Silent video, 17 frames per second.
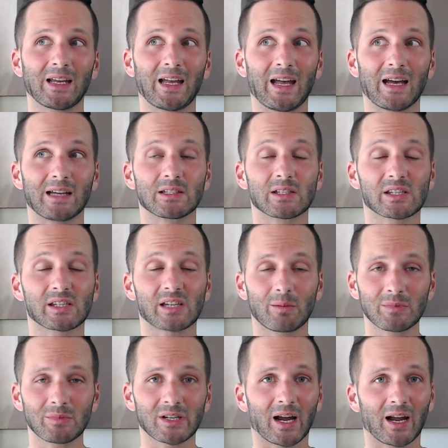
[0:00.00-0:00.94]
And
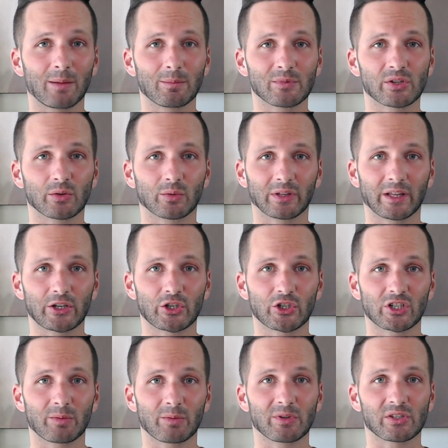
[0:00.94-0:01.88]
sometimes the
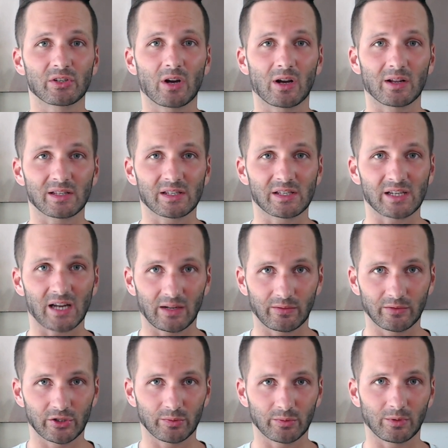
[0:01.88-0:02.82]
relationship is not
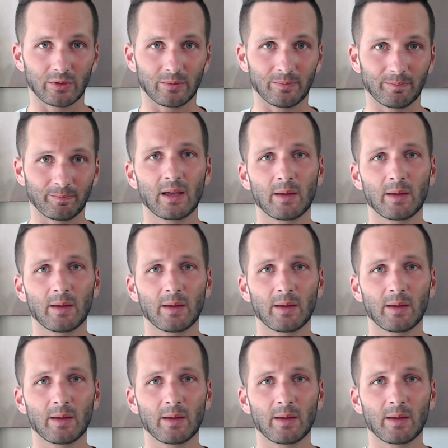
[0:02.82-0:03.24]
salvageable.